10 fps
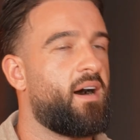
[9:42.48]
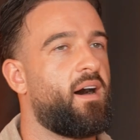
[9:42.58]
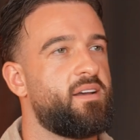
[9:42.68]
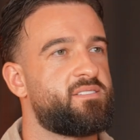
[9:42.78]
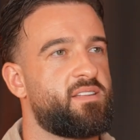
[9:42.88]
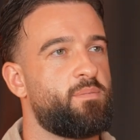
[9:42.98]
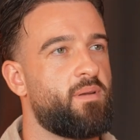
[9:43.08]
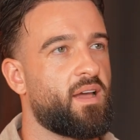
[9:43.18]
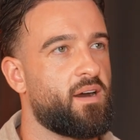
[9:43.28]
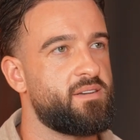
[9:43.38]
I said to
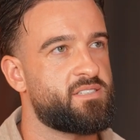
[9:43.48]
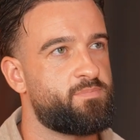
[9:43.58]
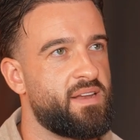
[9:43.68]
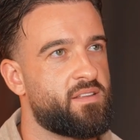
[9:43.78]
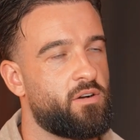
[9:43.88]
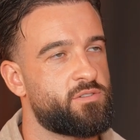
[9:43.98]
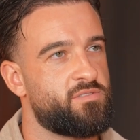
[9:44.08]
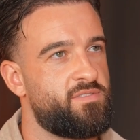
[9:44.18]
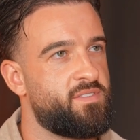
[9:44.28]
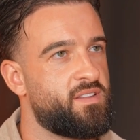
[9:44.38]
people, like, I spent
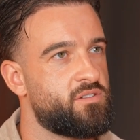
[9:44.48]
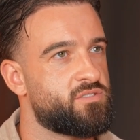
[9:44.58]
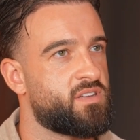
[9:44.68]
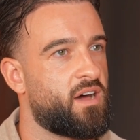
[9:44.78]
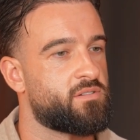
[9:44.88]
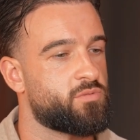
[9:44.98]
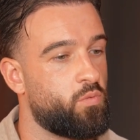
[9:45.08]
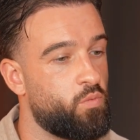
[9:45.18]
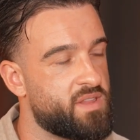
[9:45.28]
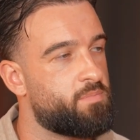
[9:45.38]

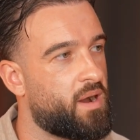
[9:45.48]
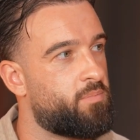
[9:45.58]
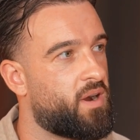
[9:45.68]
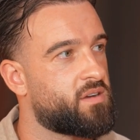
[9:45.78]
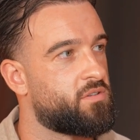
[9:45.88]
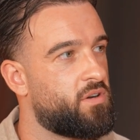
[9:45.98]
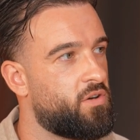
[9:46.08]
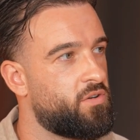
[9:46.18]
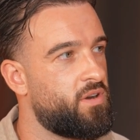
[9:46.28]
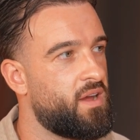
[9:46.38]
$150,000 with Bob Proctor
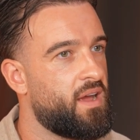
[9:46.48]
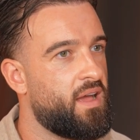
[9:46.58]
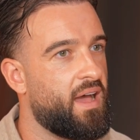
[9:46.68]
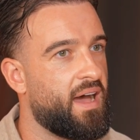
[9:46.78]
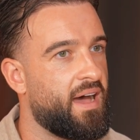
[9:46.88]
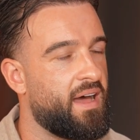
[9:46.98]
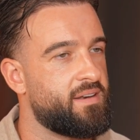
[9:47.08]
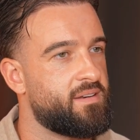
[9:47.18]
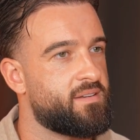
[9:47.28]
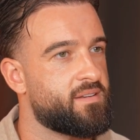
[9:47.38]
alone,
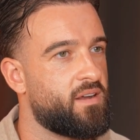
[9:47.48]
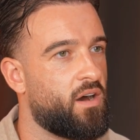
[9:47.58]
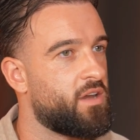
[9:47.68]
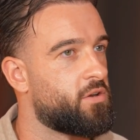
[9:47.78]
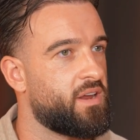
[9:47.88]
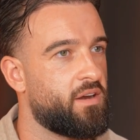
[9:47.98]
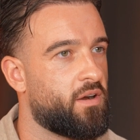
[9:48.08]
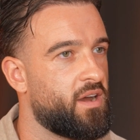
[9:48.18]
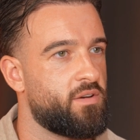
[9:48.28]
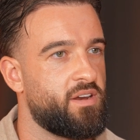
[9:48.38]
and I only know
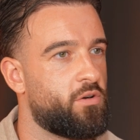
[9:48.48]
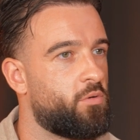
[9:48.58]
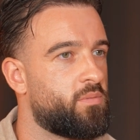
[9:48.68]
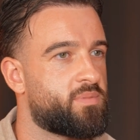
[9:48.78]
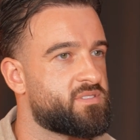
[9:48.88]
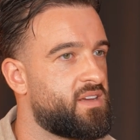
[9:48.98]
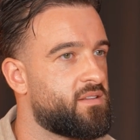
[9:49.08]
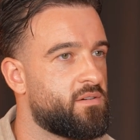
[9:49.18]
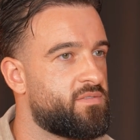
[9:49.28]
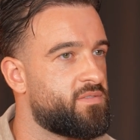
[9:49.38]

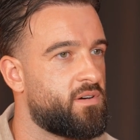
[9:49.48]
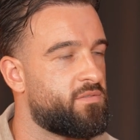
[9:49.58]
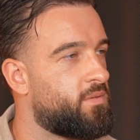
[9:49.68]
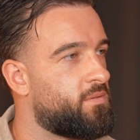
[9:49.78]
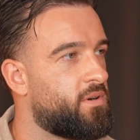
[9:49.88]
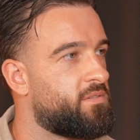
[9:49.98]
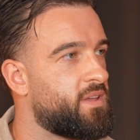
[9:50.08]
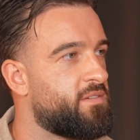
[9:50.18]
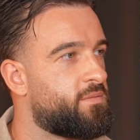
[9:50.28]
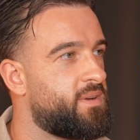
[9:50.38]
1% of
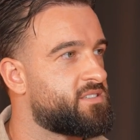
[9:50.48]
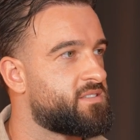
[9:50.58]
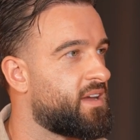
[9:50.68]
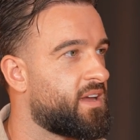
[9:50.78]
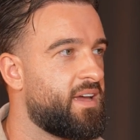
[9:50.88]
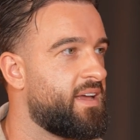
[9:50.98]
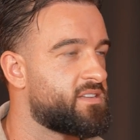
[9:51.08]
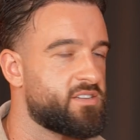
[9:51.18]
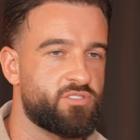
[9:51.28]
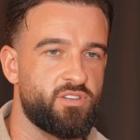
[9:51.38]
the information. Like,
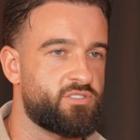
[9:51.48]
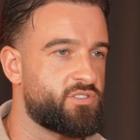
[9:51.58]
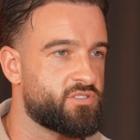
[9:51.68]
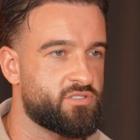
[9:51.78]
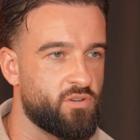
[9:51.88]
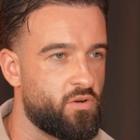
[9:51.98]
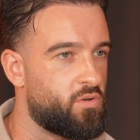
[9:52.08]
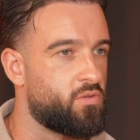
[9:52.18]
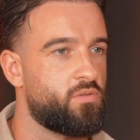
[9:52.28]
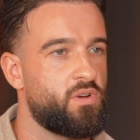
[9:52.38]
it's just
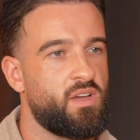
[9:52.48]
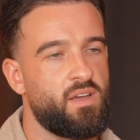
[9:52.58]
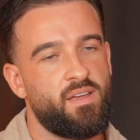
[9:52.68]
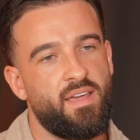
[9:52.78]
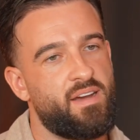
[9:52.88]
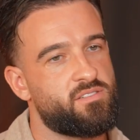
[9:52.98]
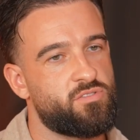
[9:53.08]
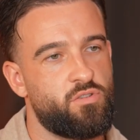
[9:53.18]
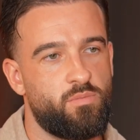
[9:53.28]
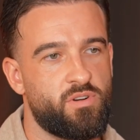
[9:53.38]
so, yeah, it's
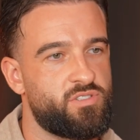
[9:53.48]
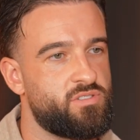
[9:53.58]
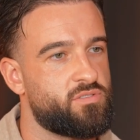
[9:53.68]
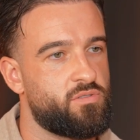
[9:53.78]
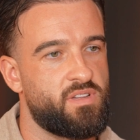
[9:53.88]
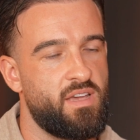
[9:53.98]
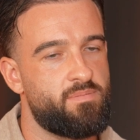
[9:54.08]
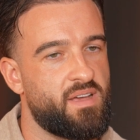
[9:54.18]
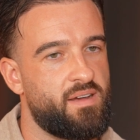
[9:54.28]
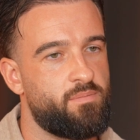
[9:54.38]
so much and so
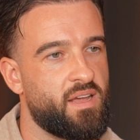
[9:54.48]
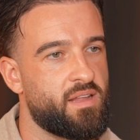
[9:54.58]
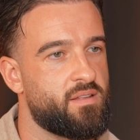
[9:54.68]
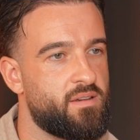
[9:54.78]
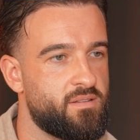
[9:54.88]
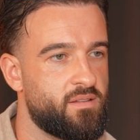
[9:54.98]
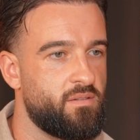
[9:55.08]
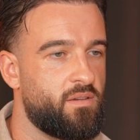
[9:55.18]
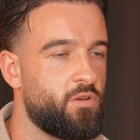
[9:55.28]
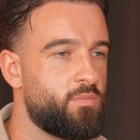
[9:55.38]
deep that, like, the
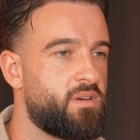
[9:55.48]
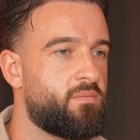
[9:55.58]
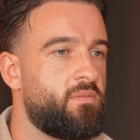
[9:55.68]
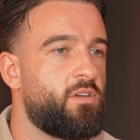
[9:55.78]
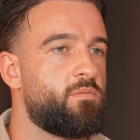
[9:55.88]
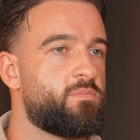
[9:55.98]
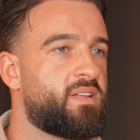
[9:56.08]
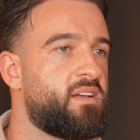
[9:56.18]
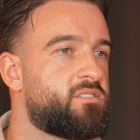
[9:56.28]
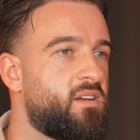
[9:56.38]
human
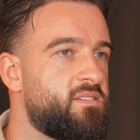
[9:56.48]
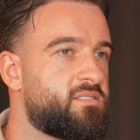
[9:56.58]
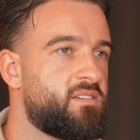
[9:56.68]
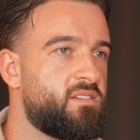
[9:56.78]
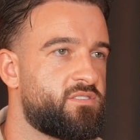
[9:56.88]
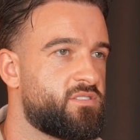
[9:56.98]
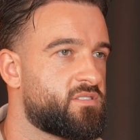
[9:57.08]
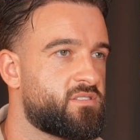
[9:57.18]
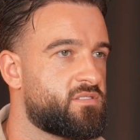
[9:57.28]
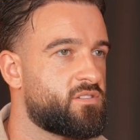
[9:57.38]
potential is
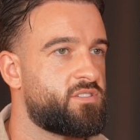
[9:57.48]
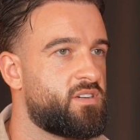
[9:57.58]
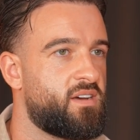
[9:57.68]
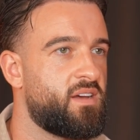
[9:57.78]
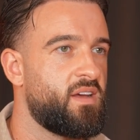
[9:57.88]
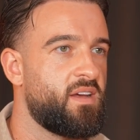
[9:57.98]
just such a